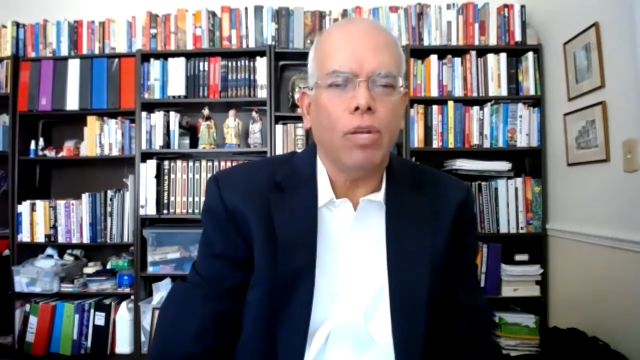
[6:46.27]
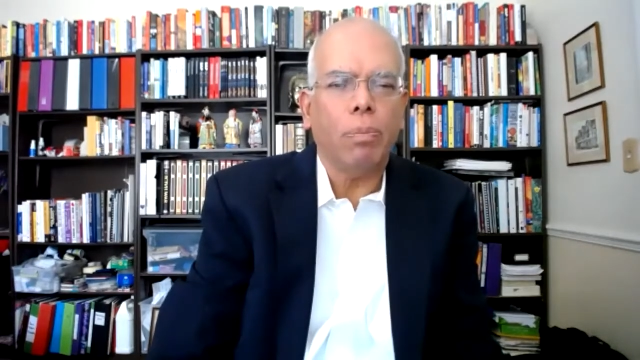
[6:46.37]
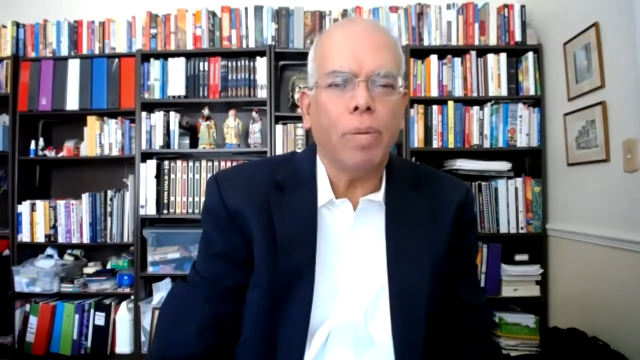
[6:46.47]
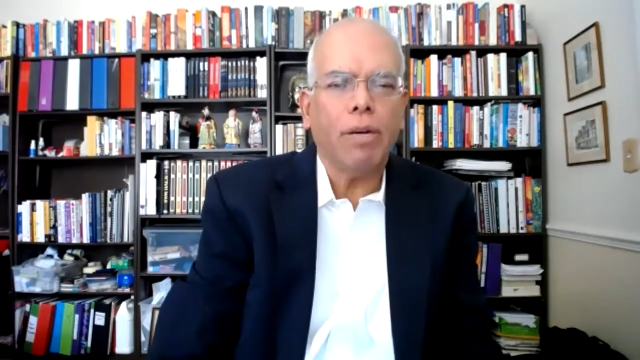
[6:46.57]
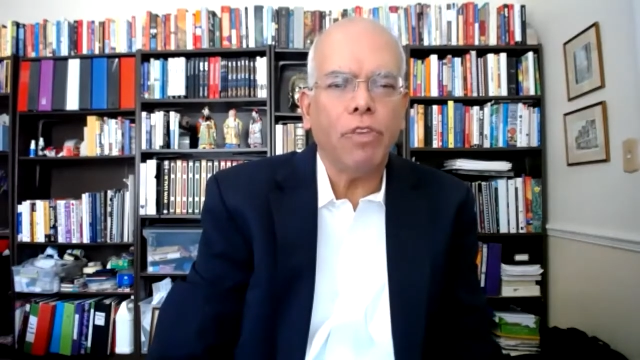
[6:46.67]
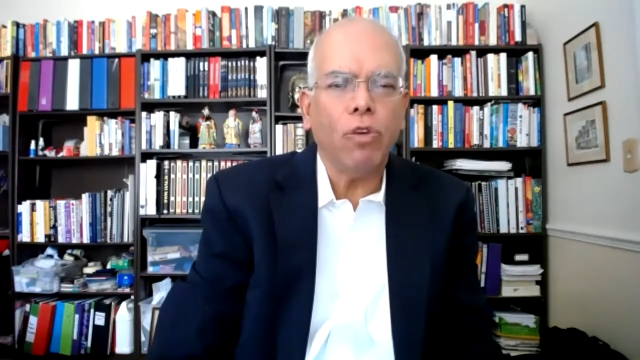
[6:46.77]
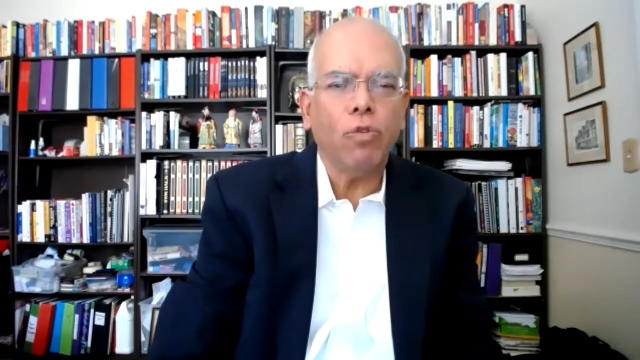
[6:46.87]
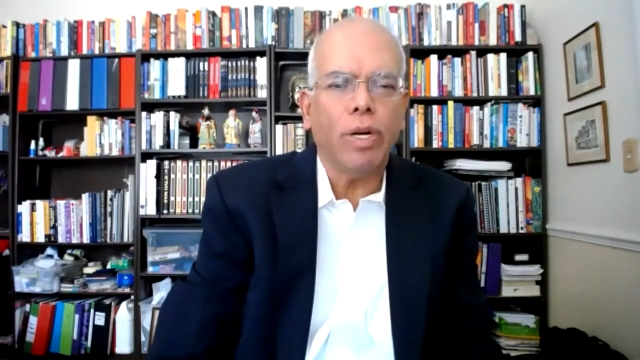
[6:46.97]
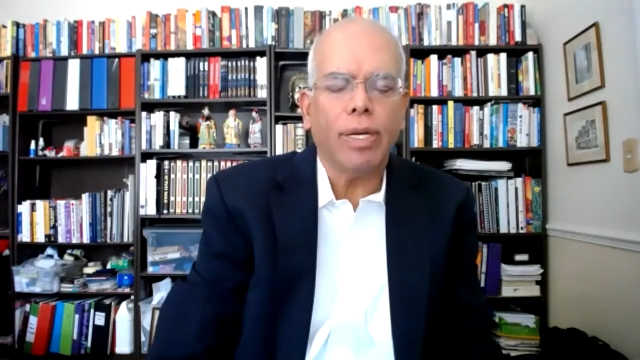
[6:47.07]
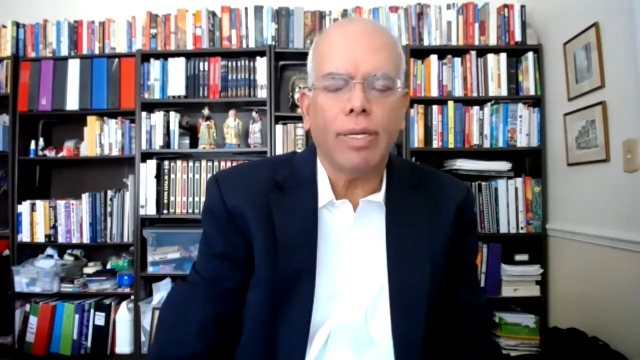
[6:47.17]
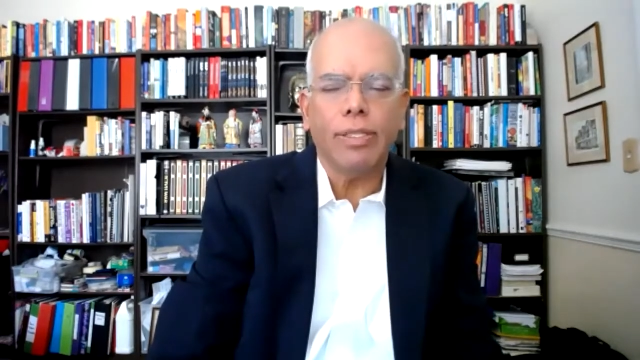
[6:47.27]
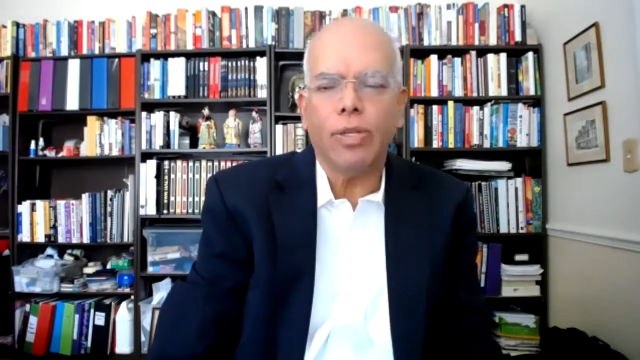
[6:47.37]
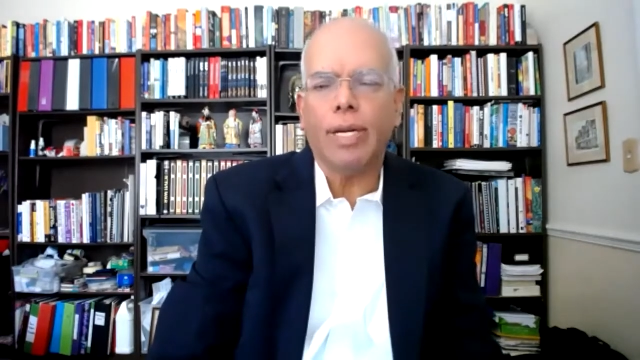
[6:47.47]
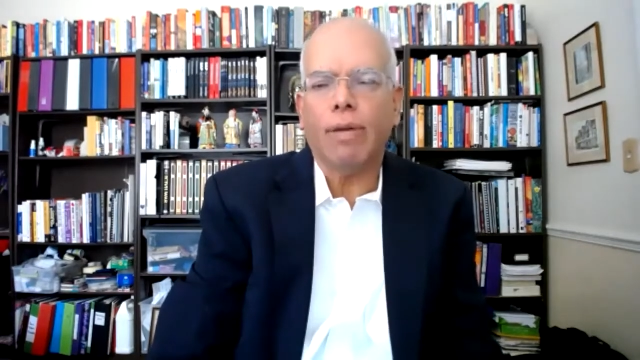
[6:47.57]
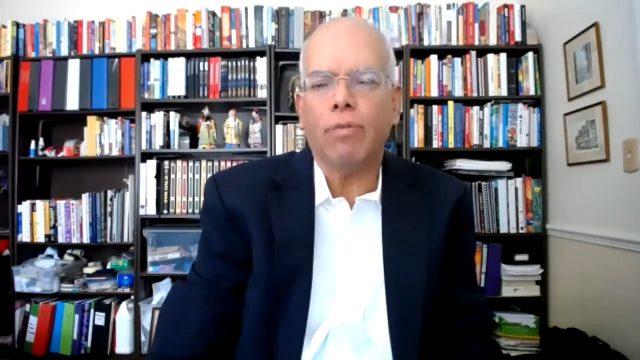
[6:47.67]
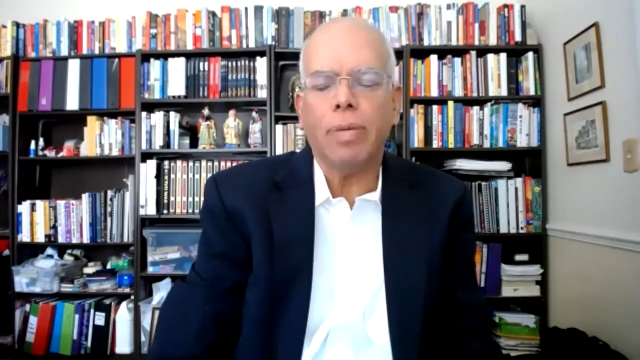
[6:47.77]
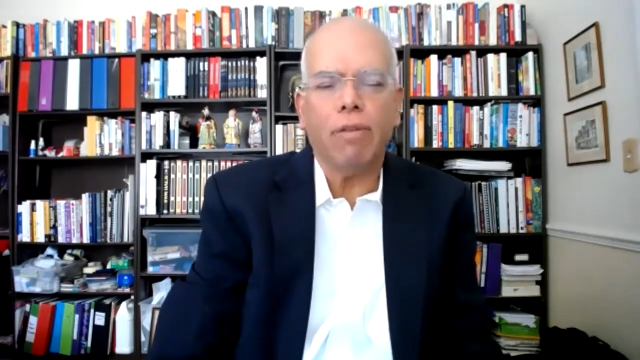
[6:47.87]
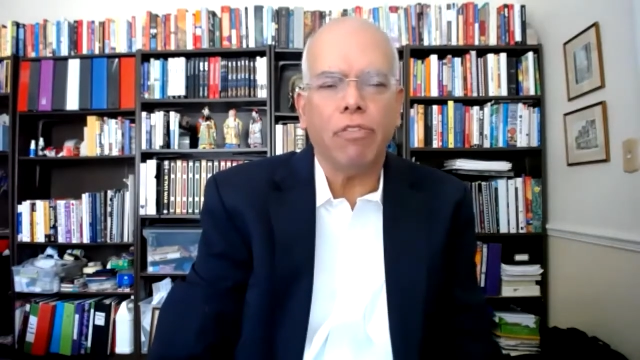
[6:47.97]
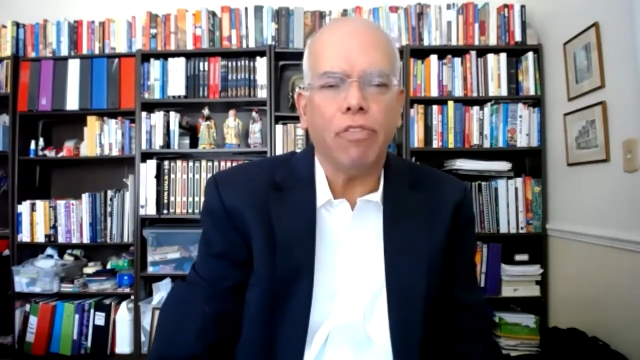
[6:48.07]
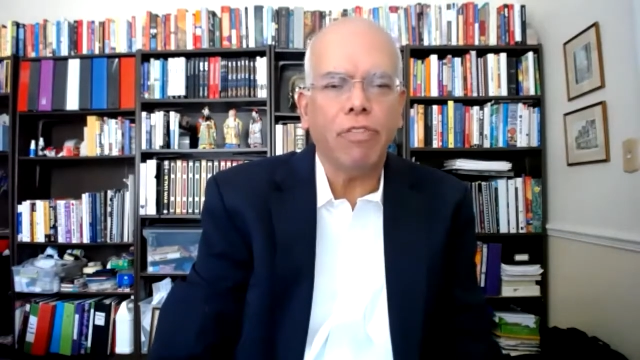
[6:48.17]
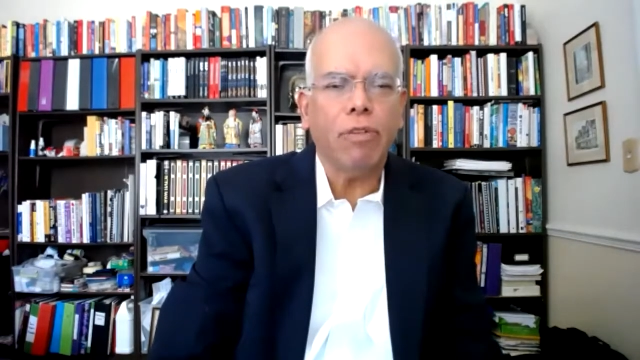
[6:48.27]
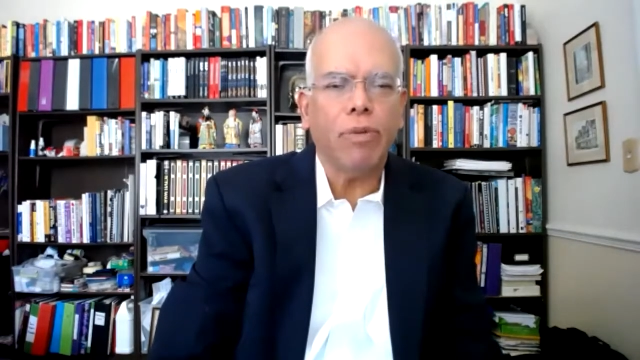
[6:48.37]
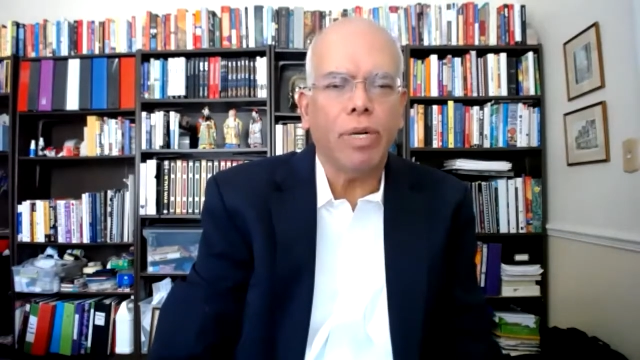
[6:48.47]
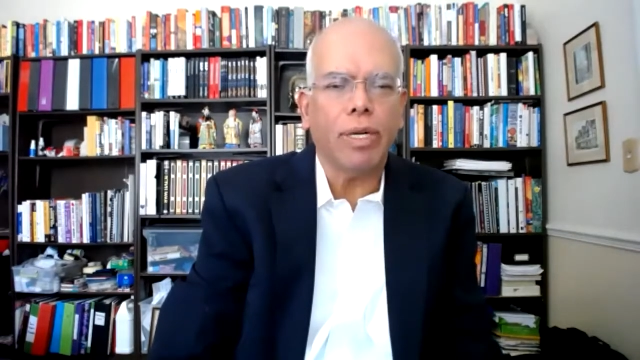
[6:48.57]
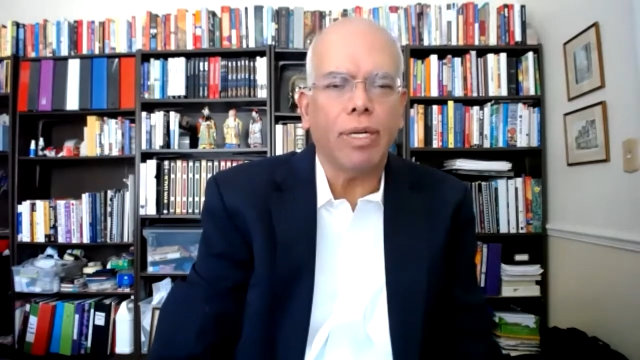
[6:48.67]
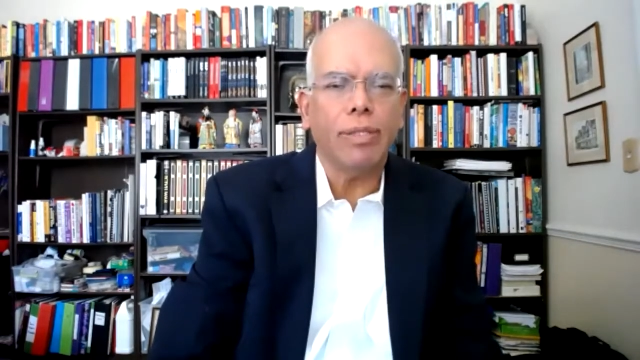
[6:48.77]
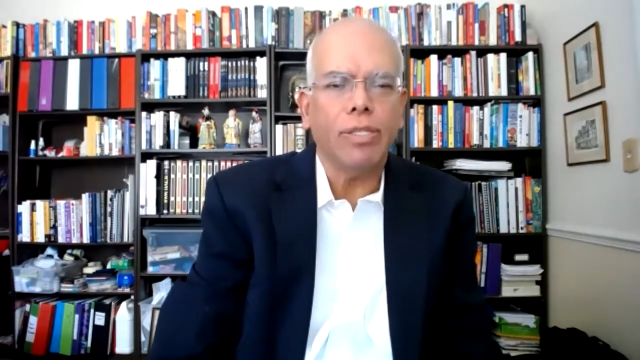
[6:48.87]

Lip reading: Pick a few verticals. You don't have to be in 50 verticals.